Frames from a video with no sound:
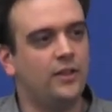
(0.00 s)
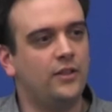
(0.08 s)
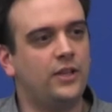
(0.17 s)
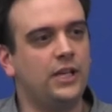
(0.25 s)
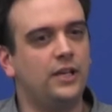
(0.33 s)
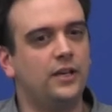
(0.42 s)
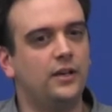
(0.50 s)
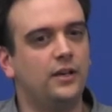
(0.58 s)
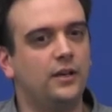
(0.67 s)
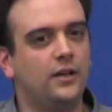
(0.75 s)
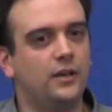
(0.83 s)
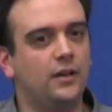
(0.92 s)
What are you
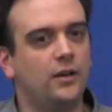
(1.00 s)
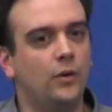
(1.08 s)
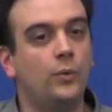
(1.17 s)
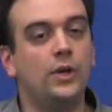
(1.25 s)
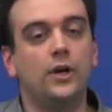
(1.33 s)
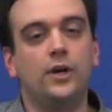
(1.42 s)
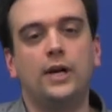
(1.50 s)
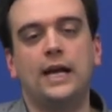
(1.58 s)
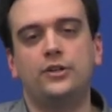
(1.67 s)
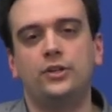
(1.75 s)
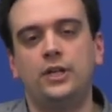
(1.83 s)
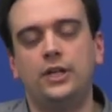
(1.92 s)
located? We are
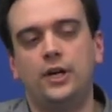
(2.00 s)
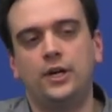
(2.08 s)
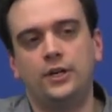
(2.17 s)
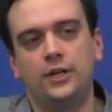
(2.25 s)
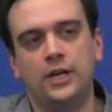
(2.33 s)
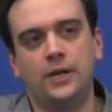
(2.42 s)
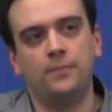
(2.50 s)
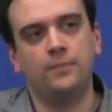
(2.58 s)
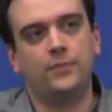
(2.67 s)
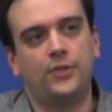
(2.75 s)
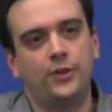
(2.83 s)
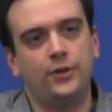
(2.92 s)
actually
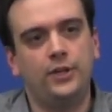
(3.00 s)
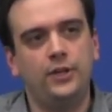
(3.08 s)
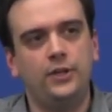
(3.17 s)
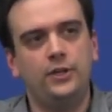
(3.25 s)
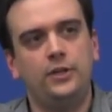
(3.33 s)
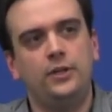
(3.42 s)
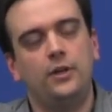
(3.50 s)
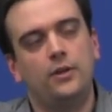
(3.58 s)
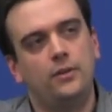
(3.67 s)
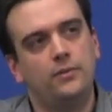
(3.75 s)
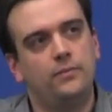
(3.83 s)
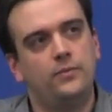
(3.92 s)
on
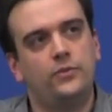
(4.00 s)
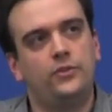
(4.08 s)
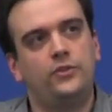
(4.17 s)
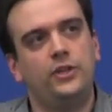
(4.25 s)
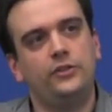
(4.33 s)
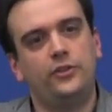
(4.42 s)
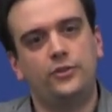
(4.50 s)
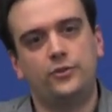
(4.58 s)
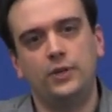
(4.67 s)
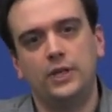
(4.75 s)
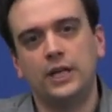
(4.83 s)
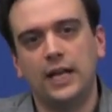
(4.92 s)
36th
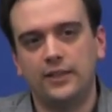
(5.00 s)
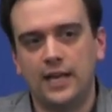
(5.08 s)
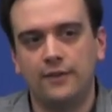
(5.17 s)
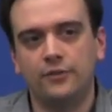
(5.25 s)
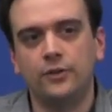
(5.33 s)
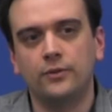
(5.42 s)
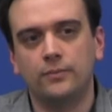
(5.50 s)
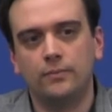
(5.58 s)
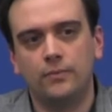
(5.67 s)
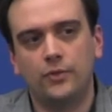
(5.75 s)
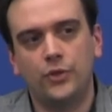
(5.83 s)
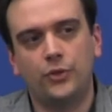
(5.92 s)
Street and 8th Avenue,
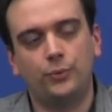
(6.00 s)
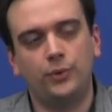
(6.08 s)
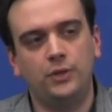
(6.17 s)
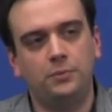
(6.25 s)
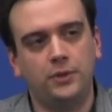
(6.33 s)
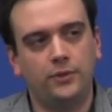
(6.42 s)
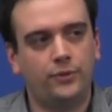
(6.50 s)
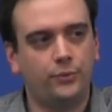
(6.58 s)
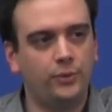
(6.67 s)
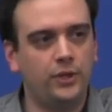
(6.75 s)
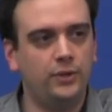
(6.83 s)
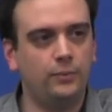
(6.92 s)

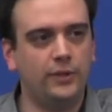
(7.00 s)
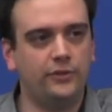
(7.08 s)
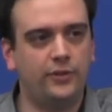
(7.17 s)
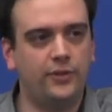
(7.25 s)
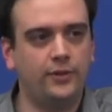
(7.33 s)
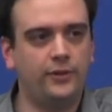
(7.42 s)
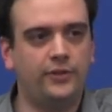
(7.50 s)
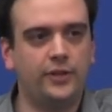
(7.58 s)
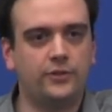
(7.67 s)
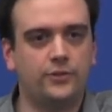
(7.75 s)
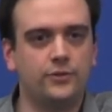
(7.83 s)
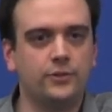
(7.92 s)
313 West
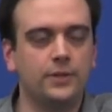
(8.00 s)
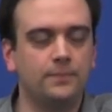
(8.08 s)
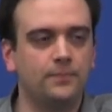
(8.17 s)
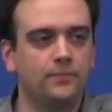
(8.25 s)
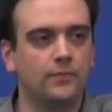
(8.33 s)
36th Street.